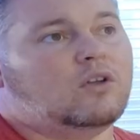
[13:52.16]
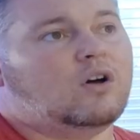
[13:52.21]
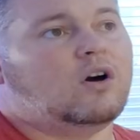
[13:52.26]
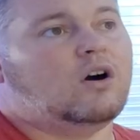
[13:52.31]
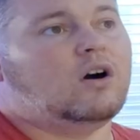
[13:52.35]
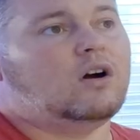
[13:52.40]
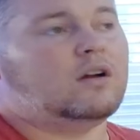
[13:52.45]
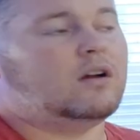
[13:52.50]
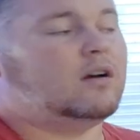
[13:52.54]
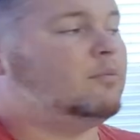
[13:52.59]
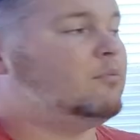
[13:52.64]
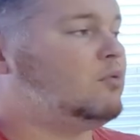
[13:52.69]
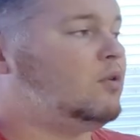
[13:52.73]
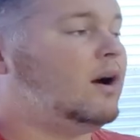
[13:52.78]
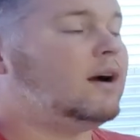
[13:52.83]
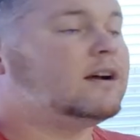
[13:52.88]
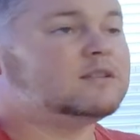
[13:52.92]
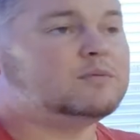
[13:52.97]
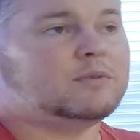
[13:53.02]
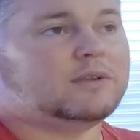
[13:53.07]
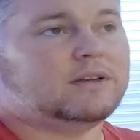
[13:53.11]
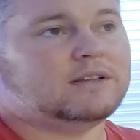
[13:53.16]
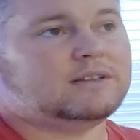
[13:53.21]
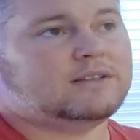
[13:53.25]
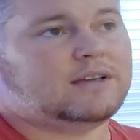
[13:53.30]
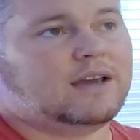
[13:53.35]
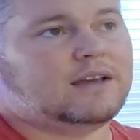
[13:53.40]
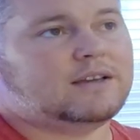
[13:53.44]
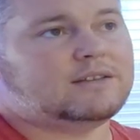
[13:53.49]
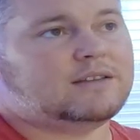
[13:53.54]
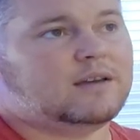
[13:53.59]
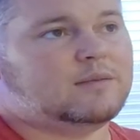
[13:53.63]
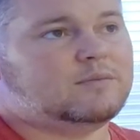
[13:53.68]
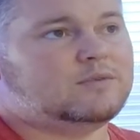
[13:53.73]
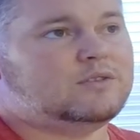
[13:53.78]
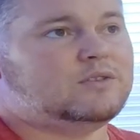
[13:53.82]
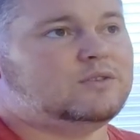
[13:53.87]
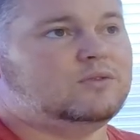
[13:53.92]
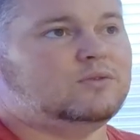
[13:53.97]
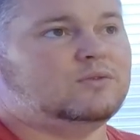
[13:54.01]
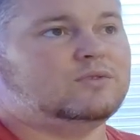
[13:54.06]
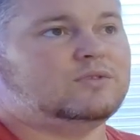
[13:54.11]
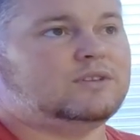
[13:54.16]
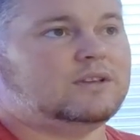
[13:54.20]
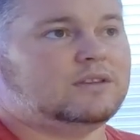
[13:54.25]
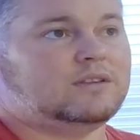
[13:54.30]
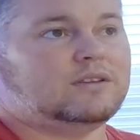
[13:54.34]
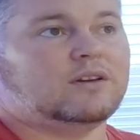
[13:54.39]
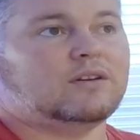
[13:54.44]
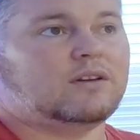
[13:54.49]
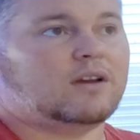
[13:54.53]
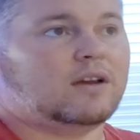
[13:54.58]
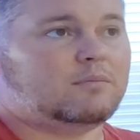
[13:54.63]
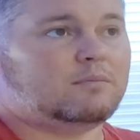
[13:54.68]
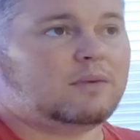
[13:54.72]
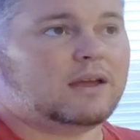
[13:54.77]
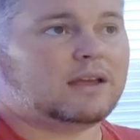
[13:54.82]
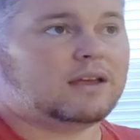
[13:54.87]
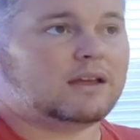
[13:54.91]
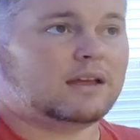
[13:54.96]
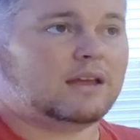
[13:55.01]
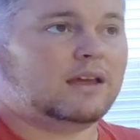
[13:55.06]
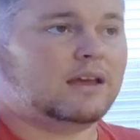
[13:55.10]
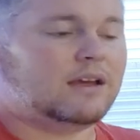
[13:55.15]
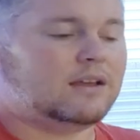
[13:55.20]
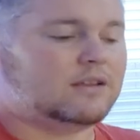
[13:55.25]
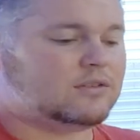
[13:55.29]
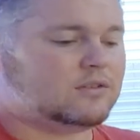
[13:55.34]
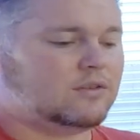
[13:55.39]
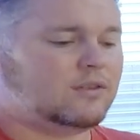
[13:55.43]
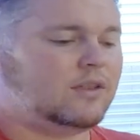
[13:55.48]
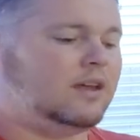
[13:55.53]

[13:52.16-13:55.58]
long approximately it takes them to sit there and make a kit. So